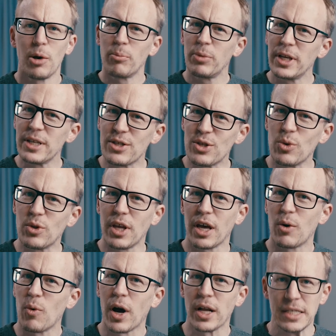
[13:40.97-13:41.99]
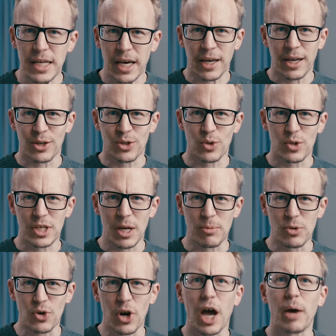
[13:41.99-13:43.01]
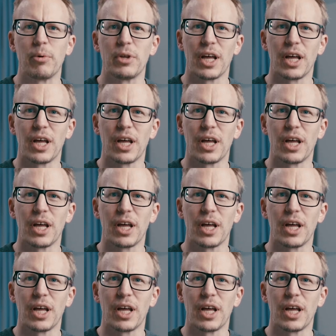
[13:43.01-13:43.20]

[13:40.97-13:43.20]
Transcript: please do take 1 second to subscribe,